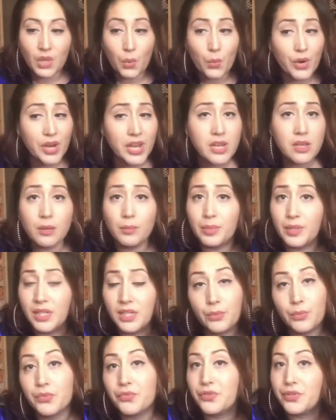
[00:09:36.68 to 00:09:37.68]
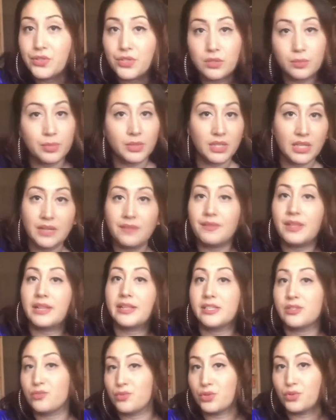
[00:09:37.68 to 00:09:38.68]
where he completely refused to believe
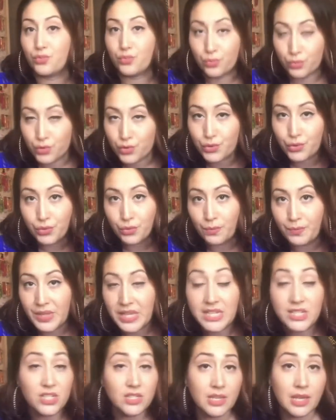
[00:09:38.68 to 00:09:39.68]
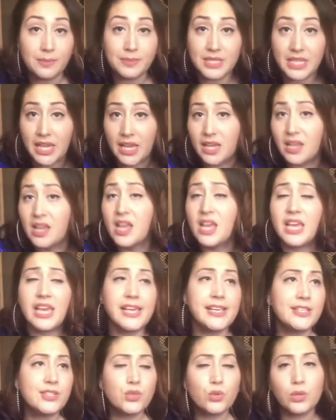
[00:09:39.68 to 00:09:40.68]
that this was true. He just kept saying,
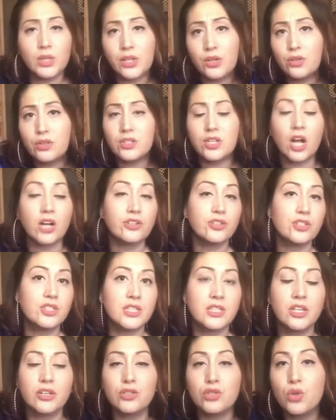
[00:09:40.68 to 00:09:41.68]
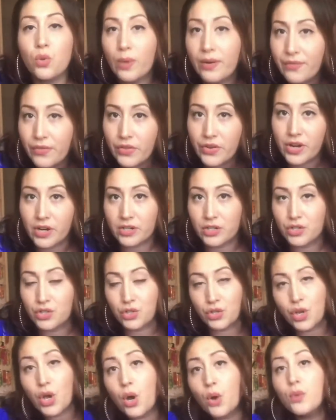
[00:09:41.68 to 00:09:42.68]
he's too little, there's no way for the doctors
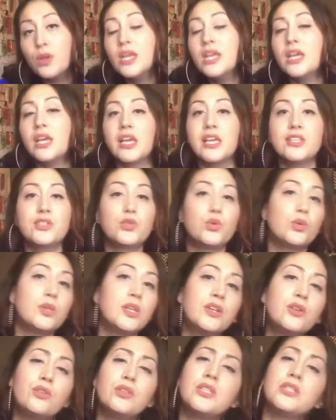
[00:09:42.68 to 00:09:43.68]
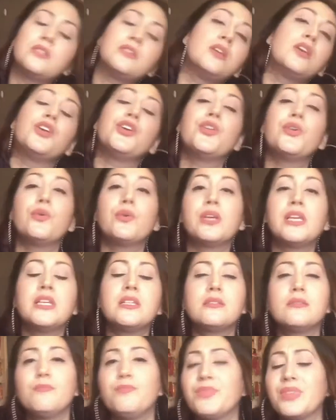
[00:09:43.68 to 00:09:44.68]
to know. He's too little,
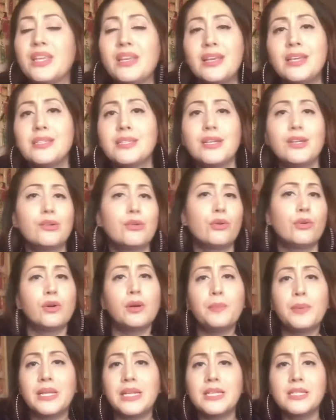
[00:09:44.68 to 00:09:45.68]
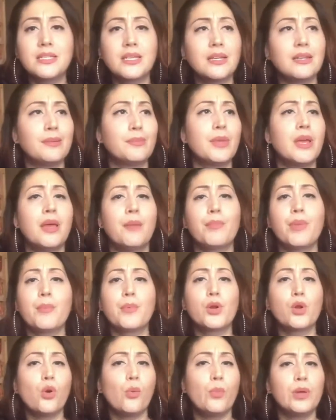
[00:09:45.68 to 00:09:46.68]
he's gonna grow up and he's gonna be
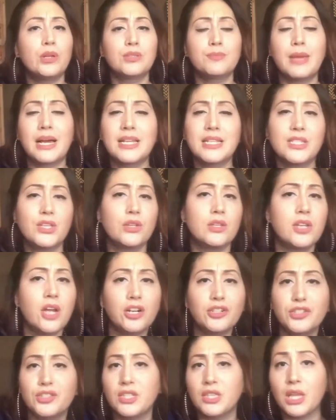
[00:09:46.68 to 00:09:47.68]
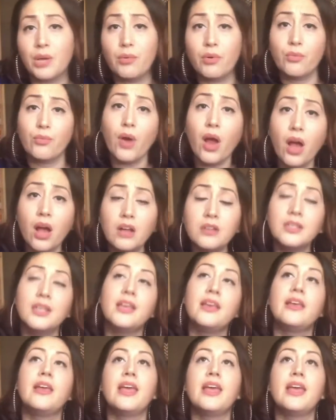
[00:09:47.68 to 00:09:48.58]
able to go back and tell the doctors that they were wrong.